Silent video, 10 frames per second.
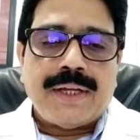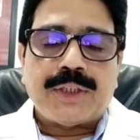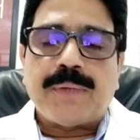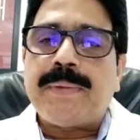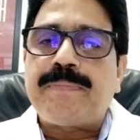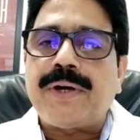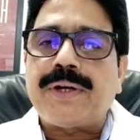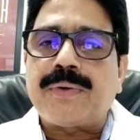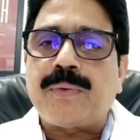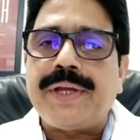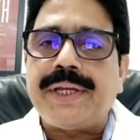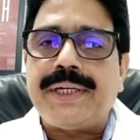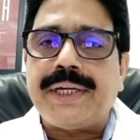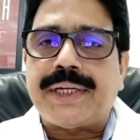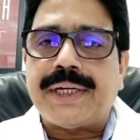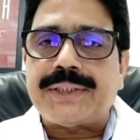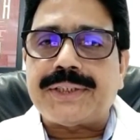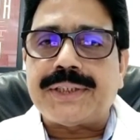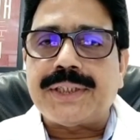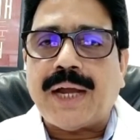So before going in
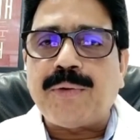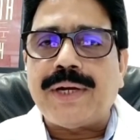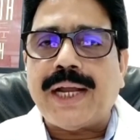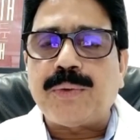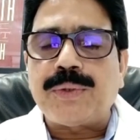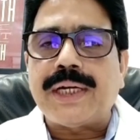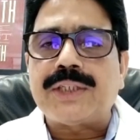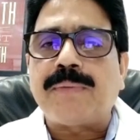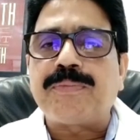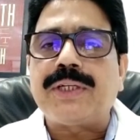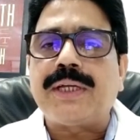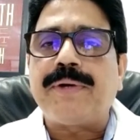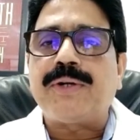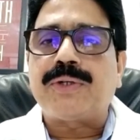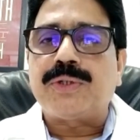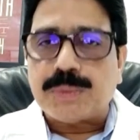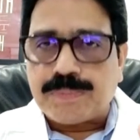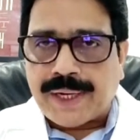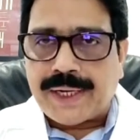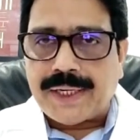details, I would like to tell something about
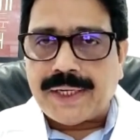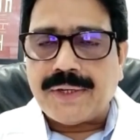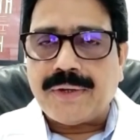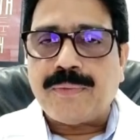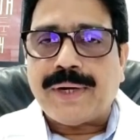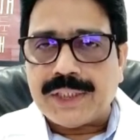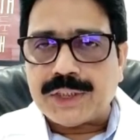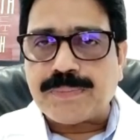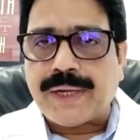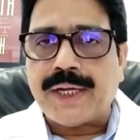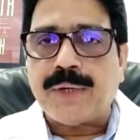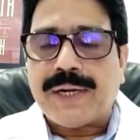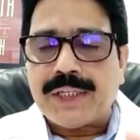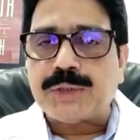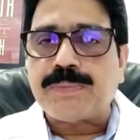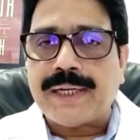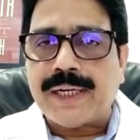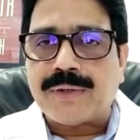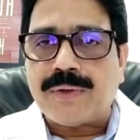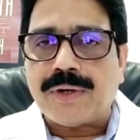spine. What is spine? What is
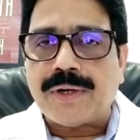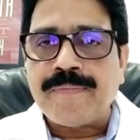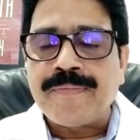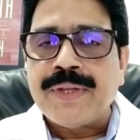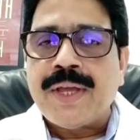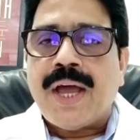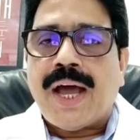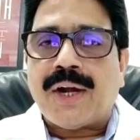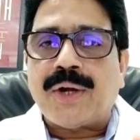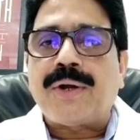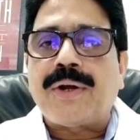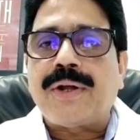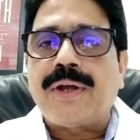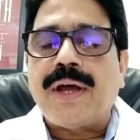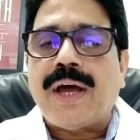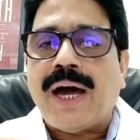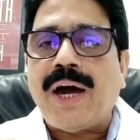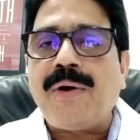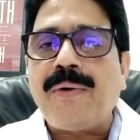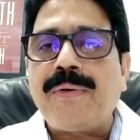spinal cord? And
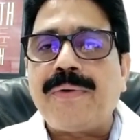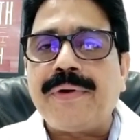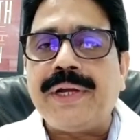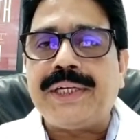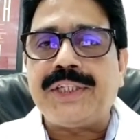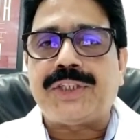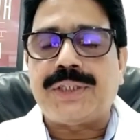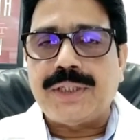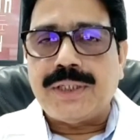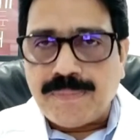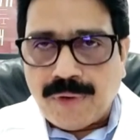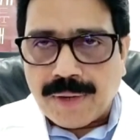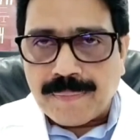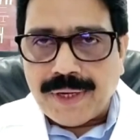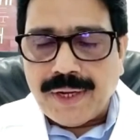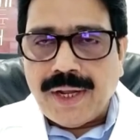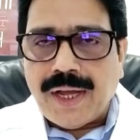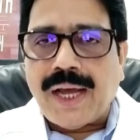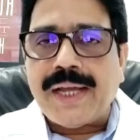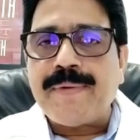how it is formed,
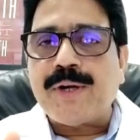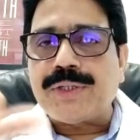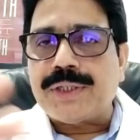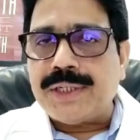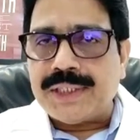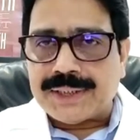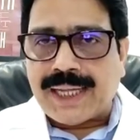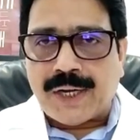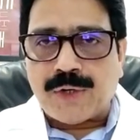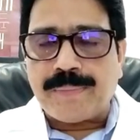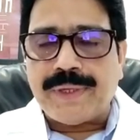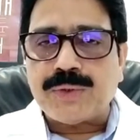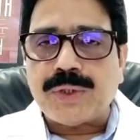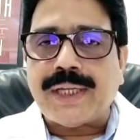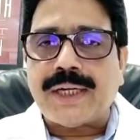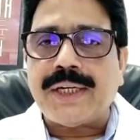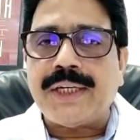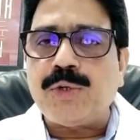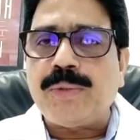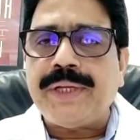about its anatomy, so that
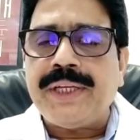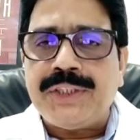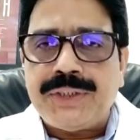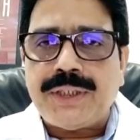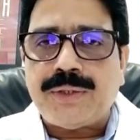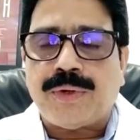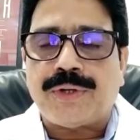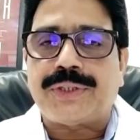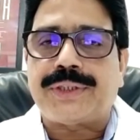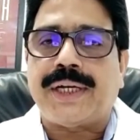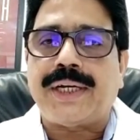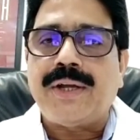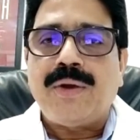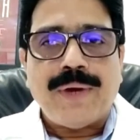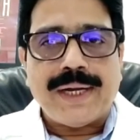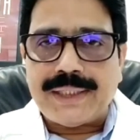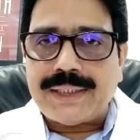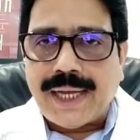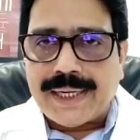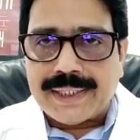it will be easy to understand what
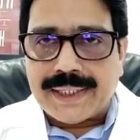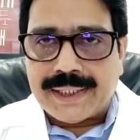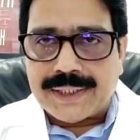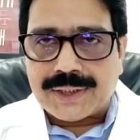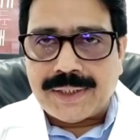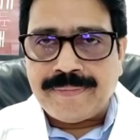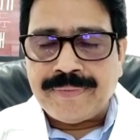is herniated disc.